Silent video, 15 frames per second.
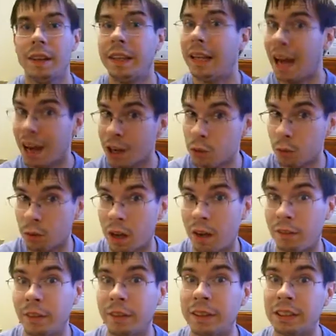The actual
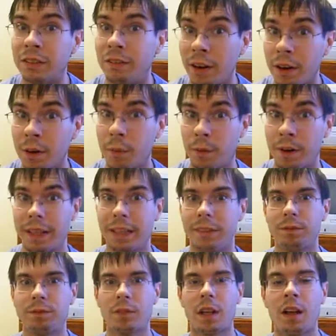cover is very pretty.
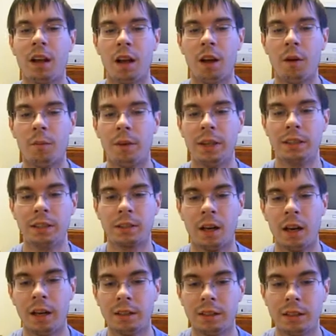It's
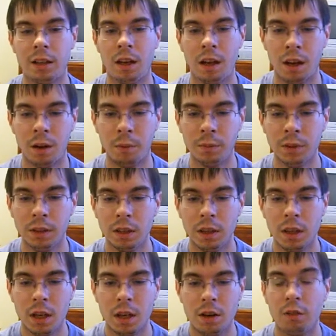got
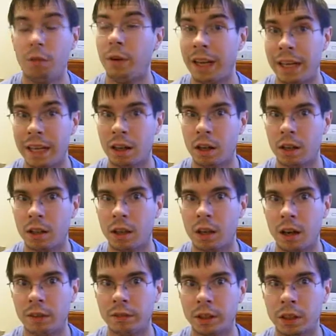Franny on the
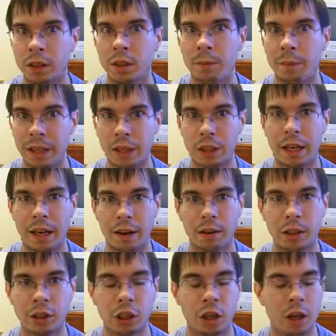cover, the main
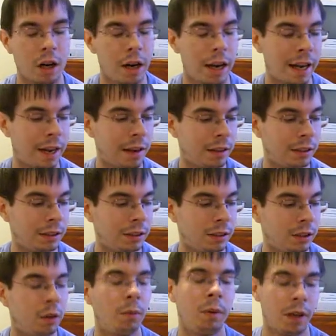character,
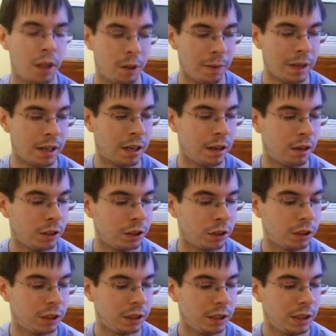or one of the main
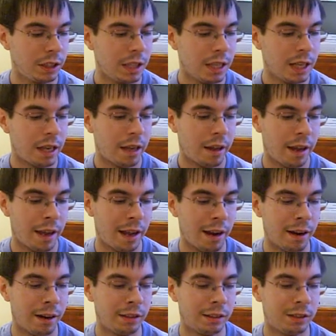characters,
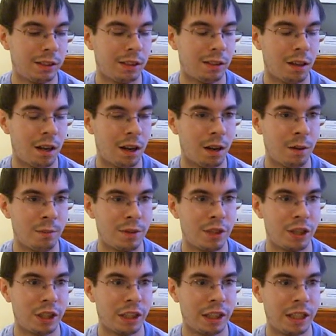and
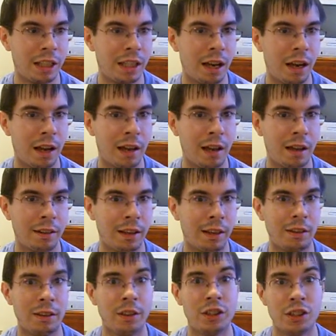and
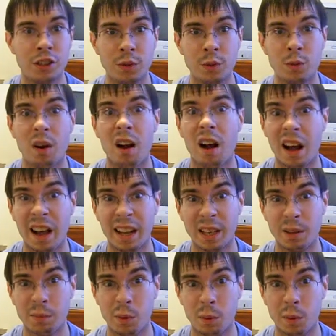then the two
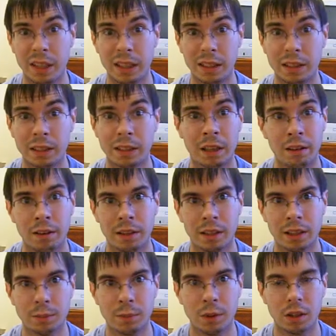haughty boys that are
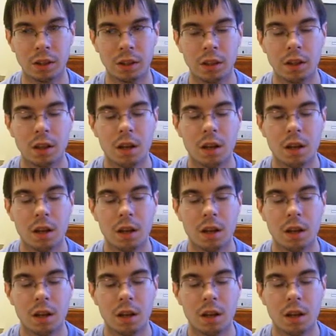in this book.